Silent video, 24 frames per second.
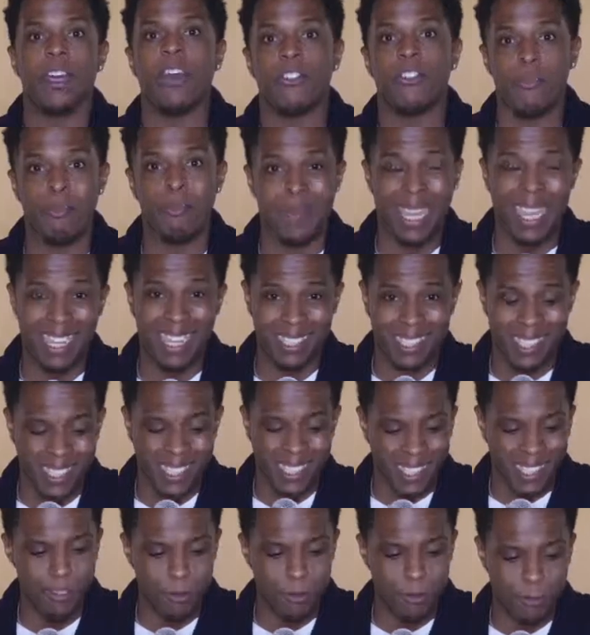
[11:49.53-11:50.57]
of being
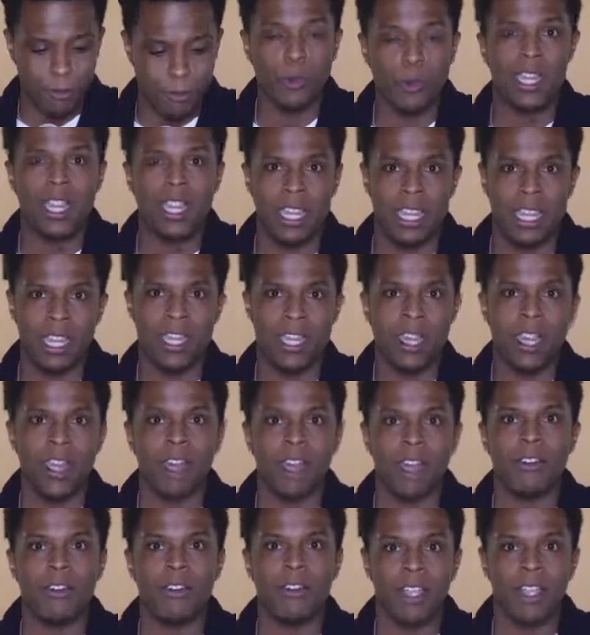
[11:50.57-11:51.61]
set free
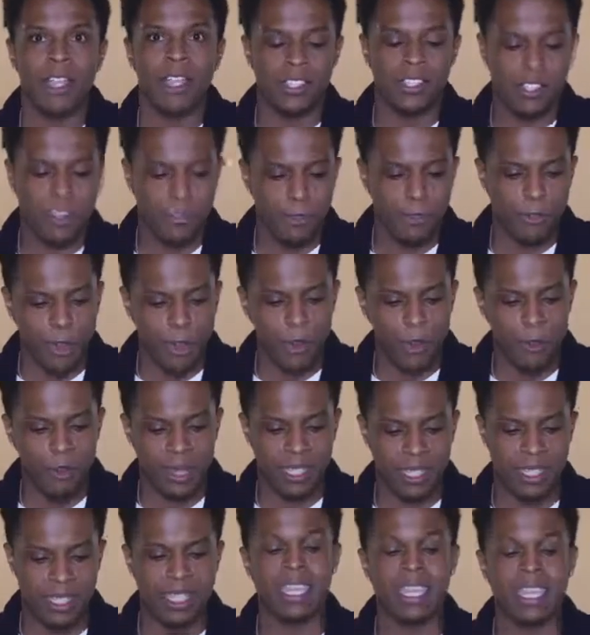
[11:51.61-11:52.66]
of his
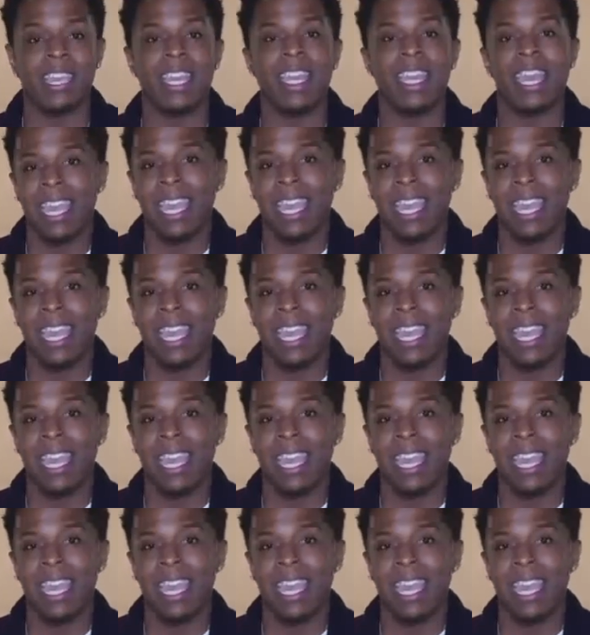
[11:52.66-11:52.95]
infirmity,